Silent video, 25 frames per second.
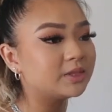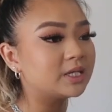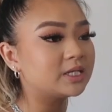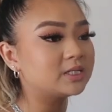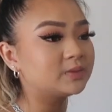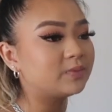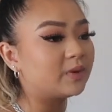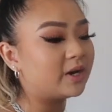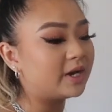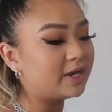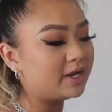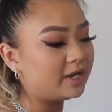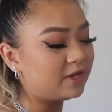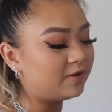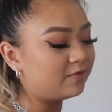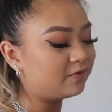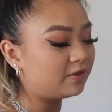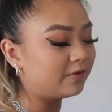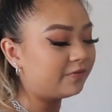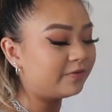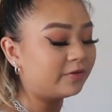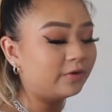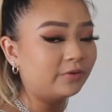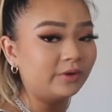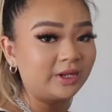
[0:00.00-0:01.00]
That's why I have
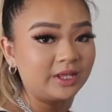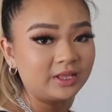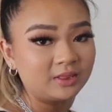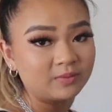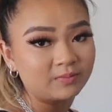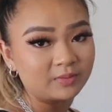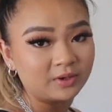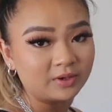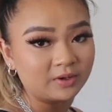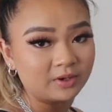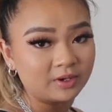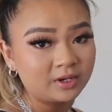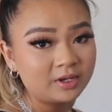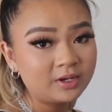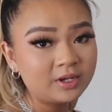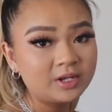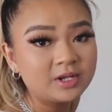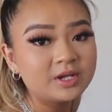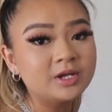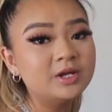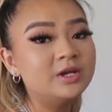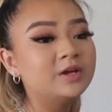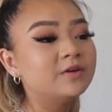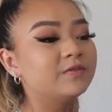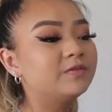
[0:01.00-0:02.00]
the full length mirror
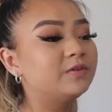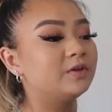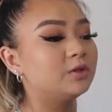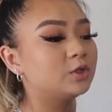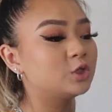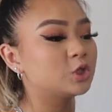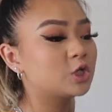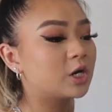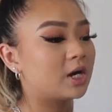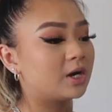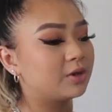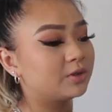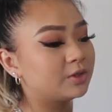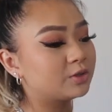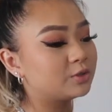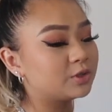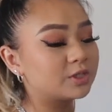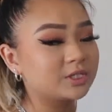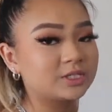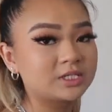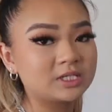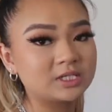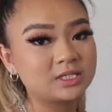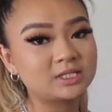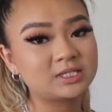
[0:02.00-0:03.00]
for you to try on the
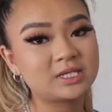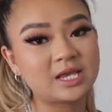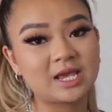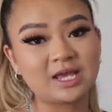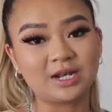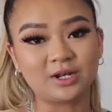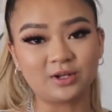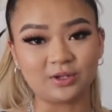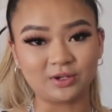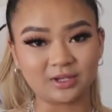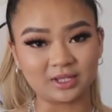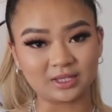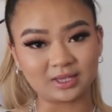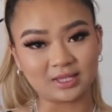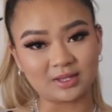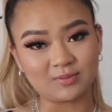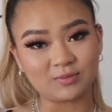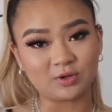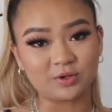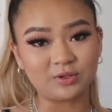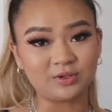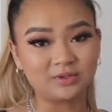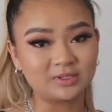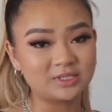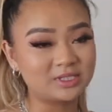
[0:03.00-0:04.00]
dresses and look at them
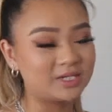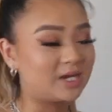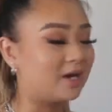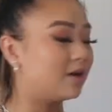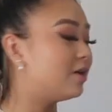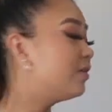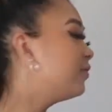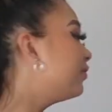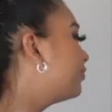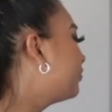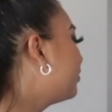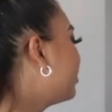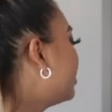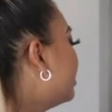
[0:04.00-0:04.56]
on yourself.